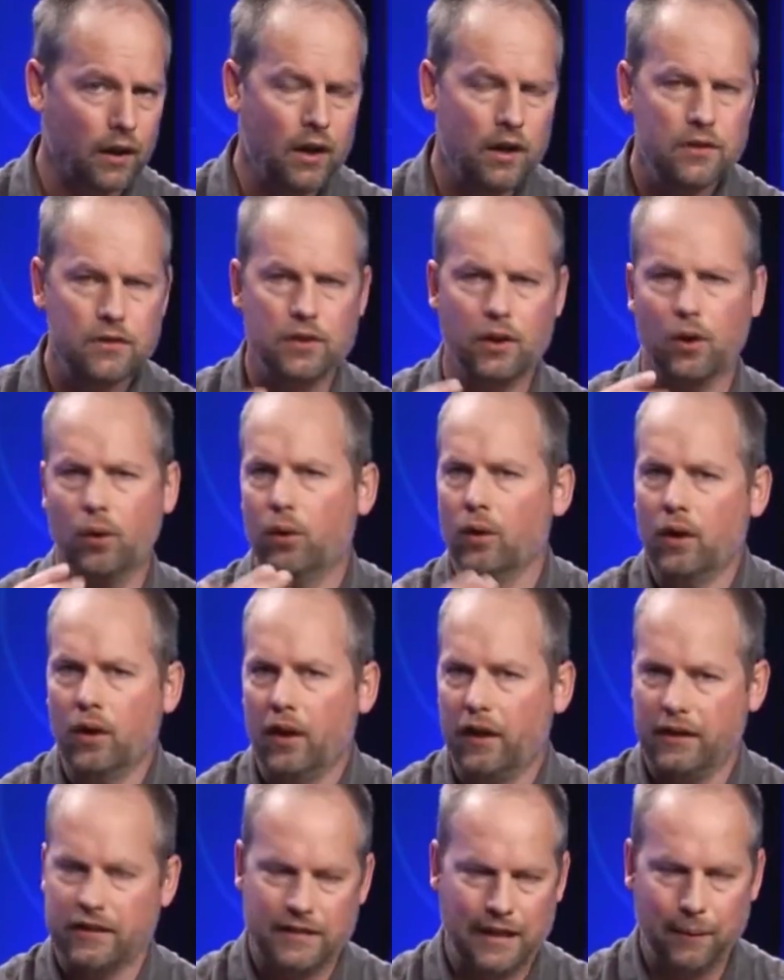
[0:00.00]
So
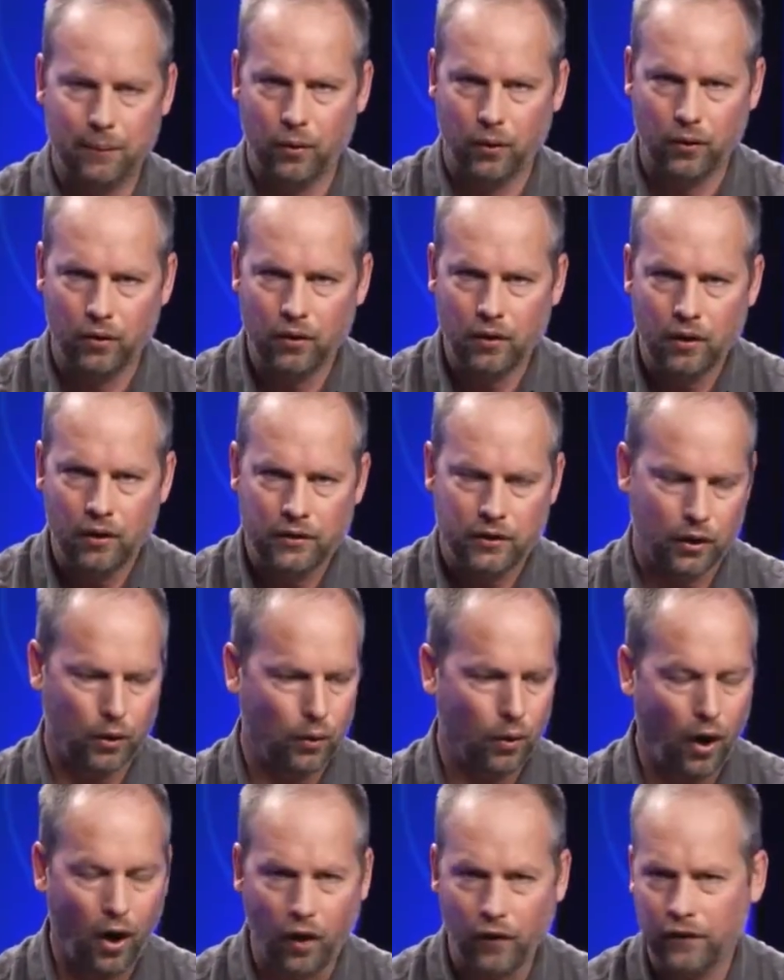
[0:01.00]
an example,
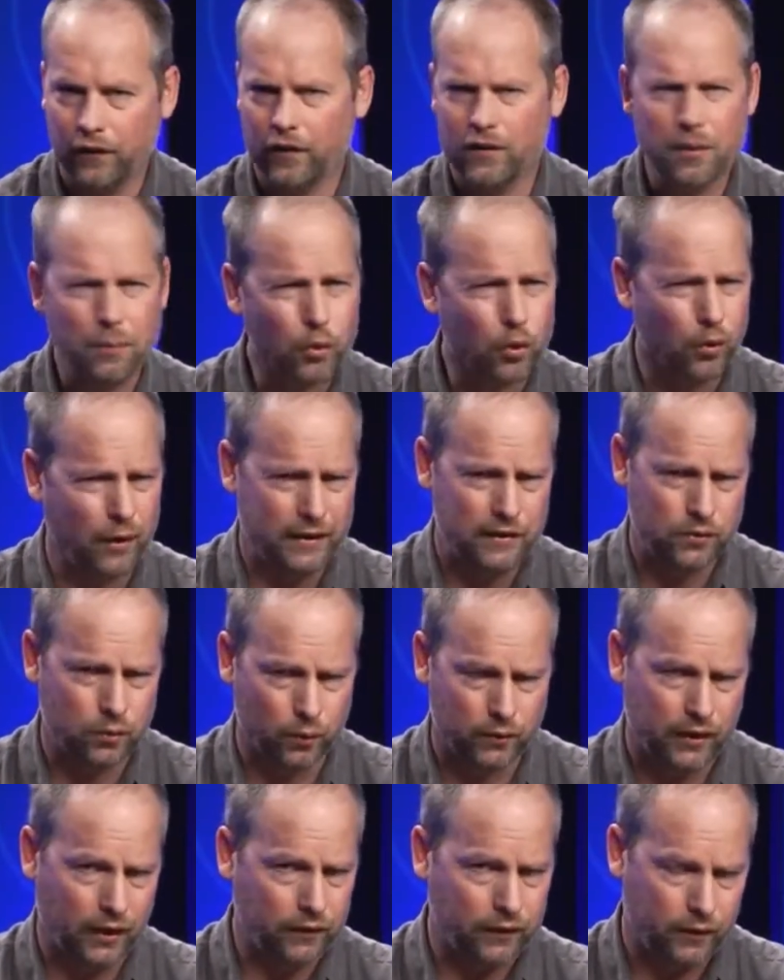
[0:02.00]
there's some great
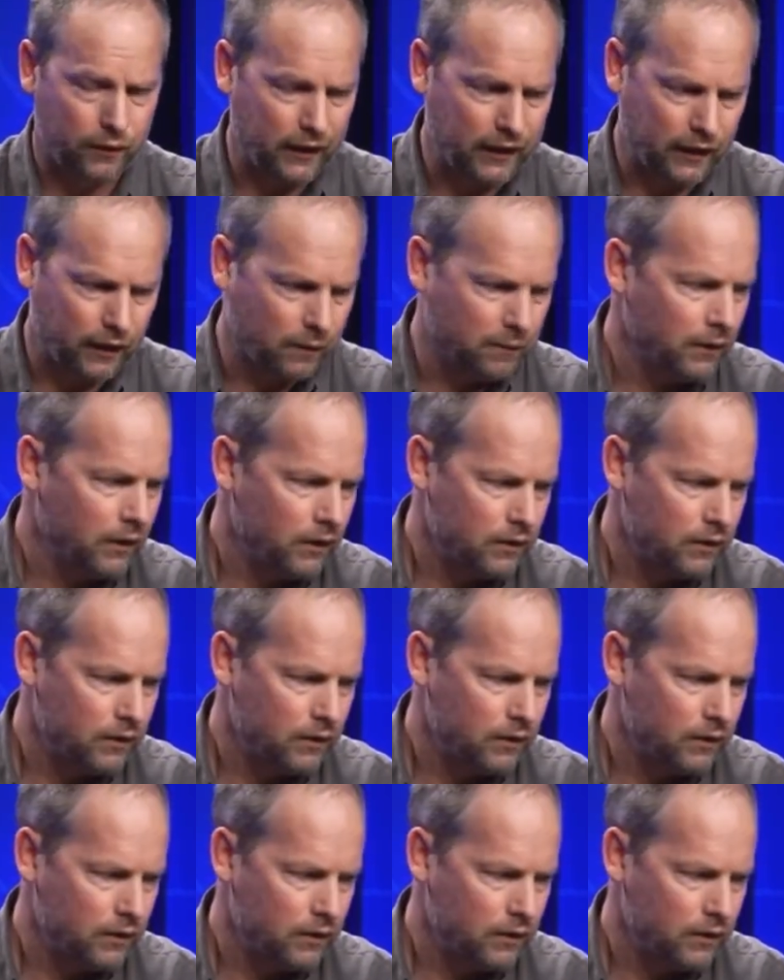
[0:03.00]
tools out there right now.